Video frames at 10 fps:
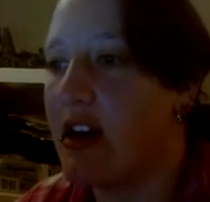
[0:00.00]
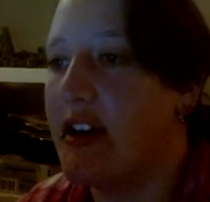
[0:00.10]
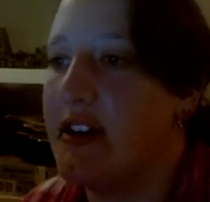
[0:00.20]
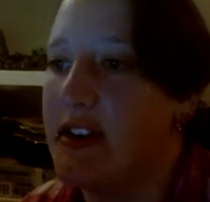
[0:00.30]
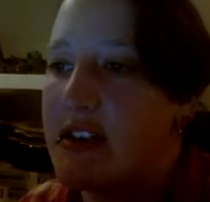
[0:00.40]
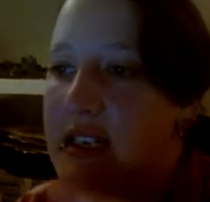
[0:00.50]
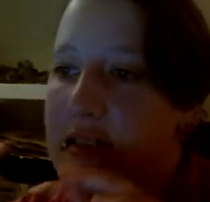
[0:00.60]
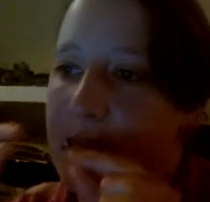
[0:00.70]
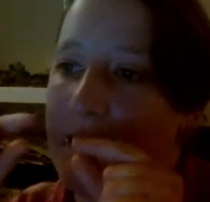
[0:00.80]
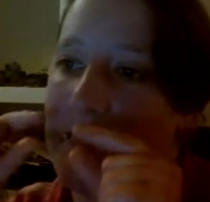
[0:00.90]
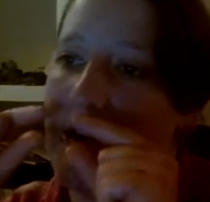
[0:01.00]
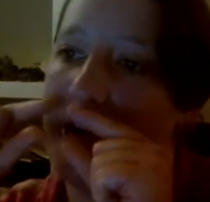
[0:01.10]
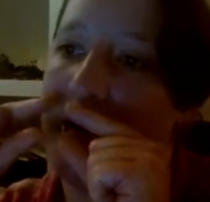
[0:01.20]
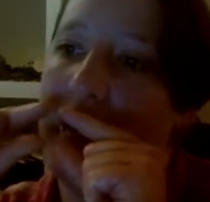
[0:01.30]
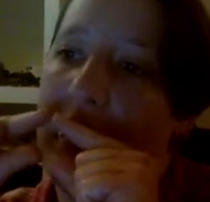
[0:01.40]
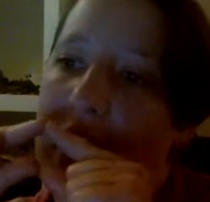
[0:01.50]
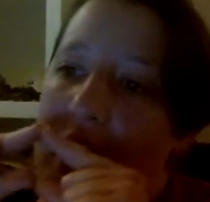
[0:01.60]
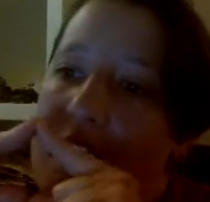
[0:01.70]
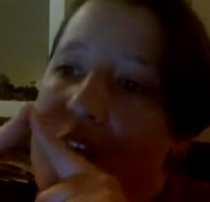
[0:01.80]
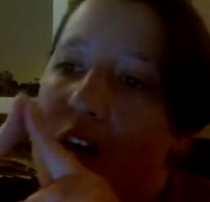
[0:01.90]
usually spend my
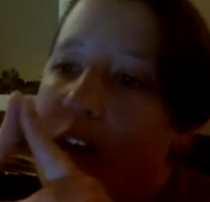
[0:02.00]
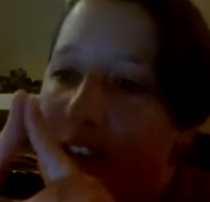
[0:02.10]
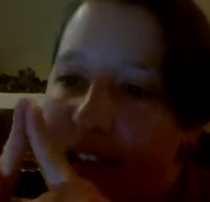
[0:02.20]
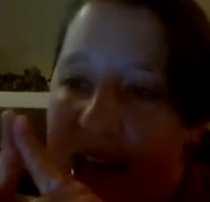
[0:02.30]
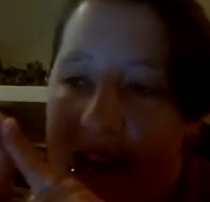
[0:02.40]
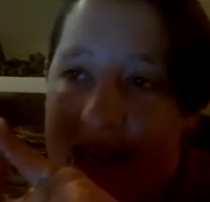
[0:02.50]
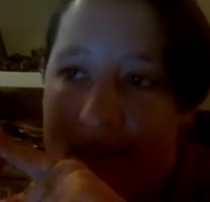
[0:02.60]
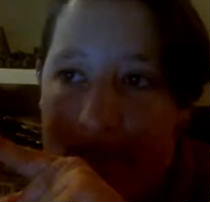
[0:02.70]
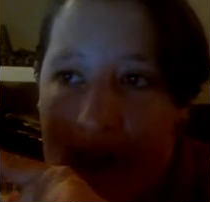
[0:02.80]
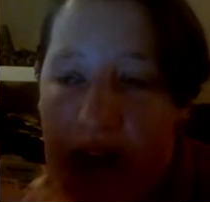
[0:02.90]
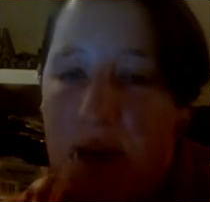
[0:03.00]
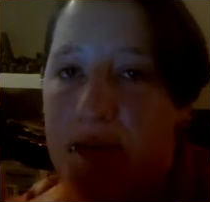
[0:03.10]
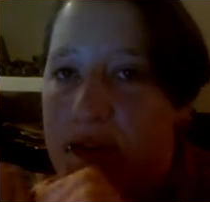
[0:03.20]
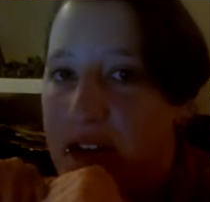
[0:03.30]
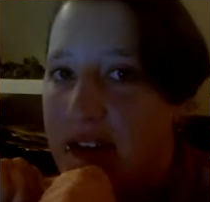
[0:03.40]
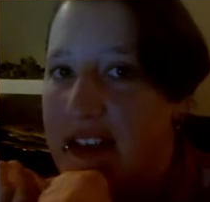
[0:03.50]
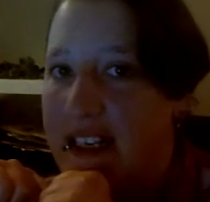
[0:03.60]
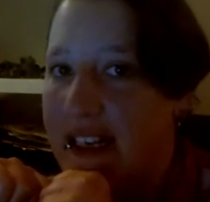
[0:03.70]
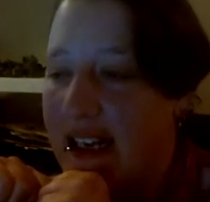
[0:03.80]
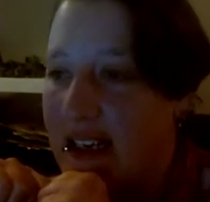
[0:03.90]
last £8 on the
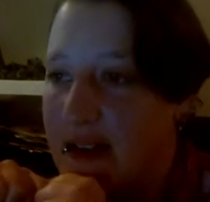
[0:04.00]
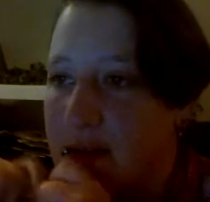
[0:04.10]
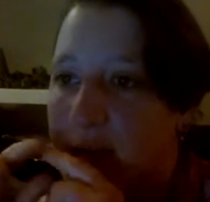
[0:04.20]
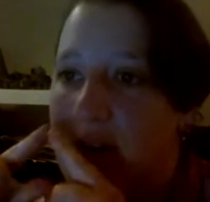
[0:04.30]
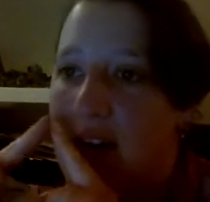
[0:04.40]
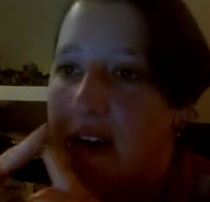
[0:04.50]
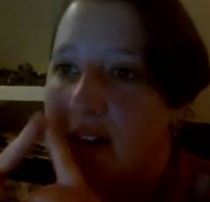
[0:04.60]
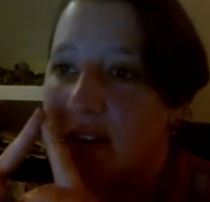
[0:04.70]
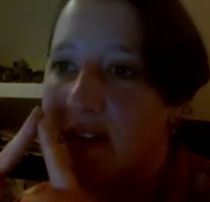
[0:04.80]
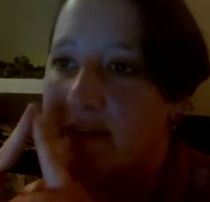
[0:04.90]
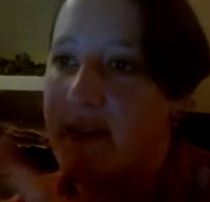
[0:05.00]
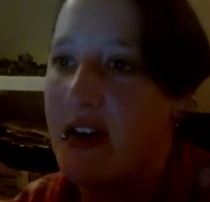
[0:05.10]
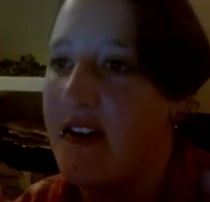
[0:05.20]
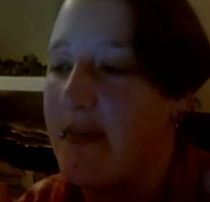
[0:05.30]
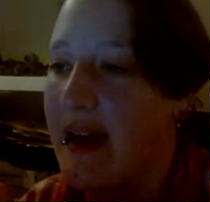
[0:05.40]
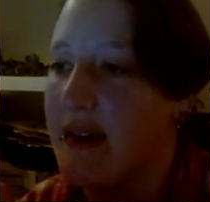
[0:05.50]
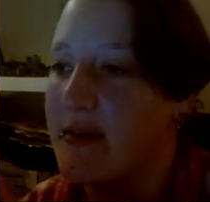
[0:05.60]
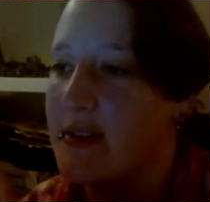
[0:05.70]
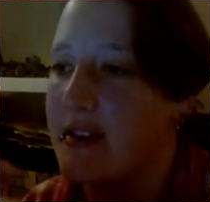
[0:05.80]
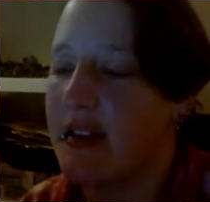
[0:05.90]
ticket, or last
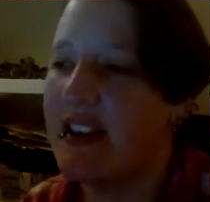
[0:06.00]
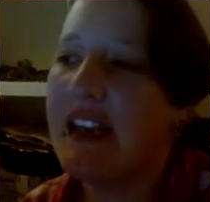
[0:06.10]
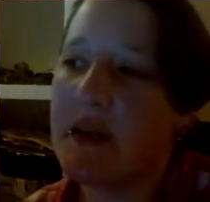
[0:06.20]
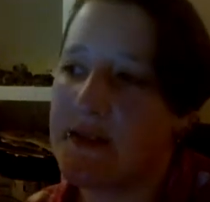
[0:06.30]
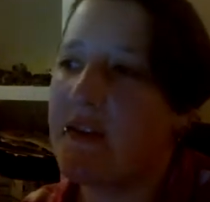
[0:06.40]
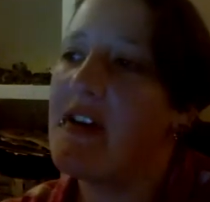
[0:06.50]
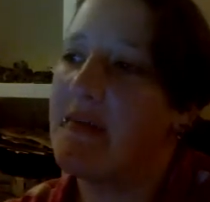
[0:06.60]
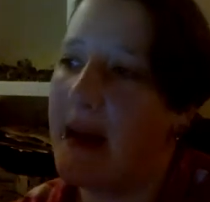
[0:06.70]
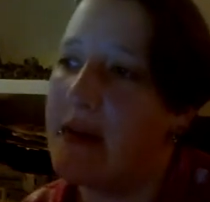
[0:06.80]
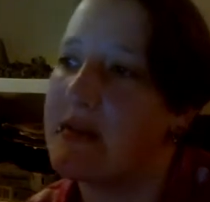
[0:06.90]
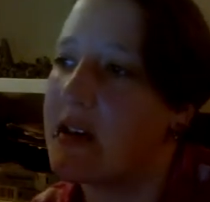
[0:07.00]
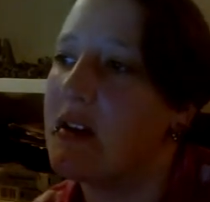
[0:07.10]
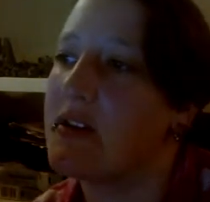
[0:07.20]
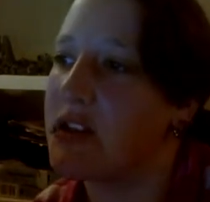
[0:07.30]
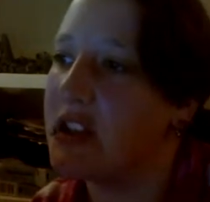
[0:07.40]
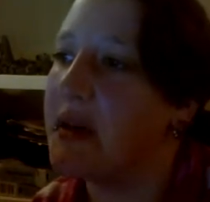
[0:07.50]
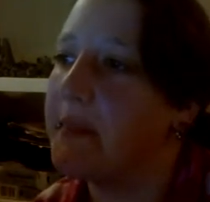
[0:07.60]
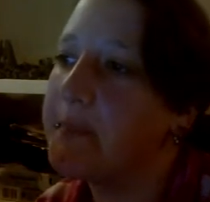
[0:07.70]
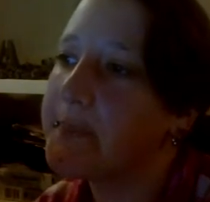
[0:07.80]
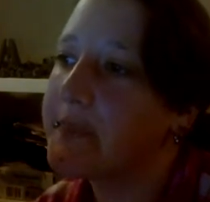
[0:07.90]
£5. I think it was £5 last year.
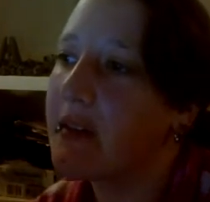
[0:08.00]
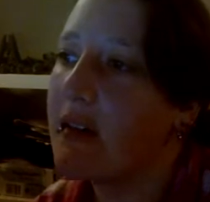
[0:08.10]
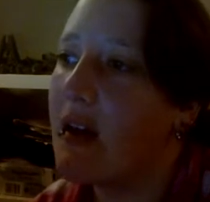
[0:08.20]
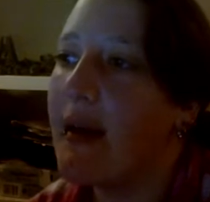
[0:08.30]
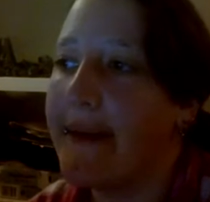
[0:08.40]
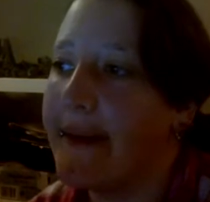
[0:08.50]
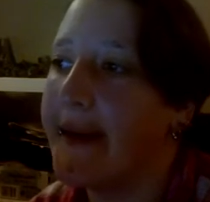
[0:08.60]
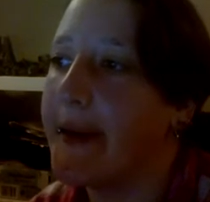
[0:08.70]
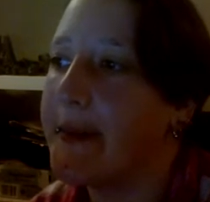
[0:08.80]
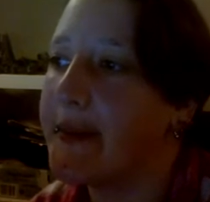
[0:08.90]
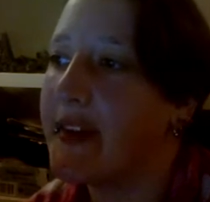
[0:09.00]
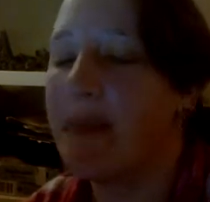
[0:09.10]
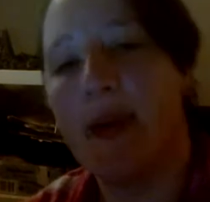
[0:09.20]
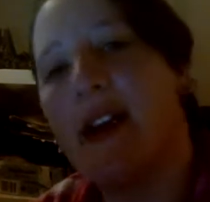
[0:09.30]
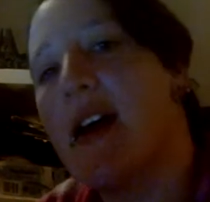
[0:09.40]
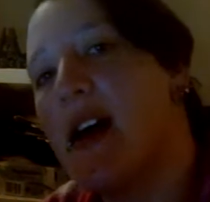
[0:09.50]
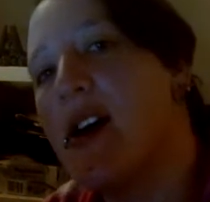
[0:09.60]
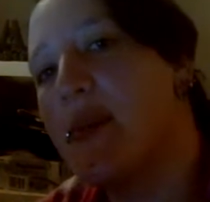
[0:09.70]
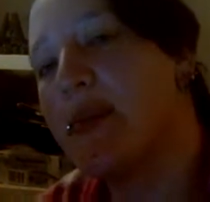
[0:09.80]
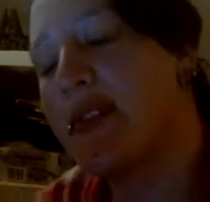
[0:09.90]
Yeah, I've put it
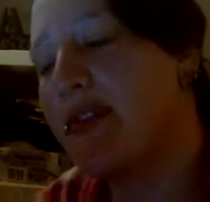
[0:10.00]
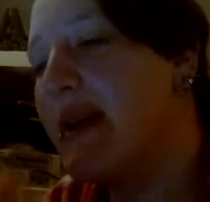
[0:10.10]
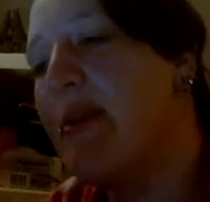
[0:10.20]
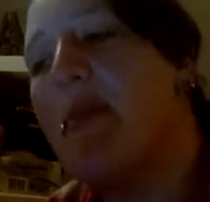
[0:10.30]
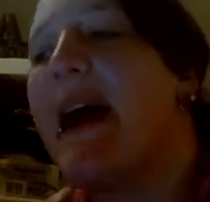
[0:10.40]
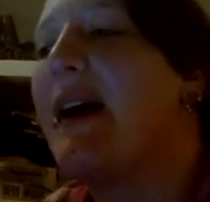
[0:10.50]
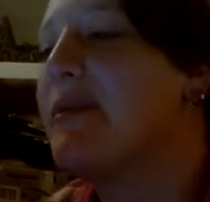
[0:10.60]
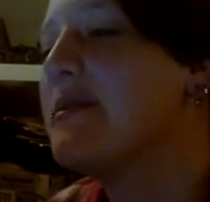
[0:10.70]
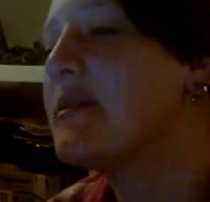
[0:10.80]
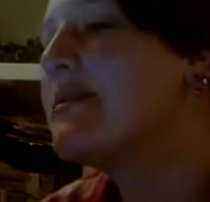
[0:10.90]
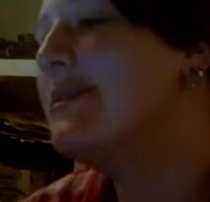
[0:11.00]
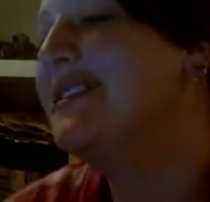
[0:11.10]
up 3 more pounds.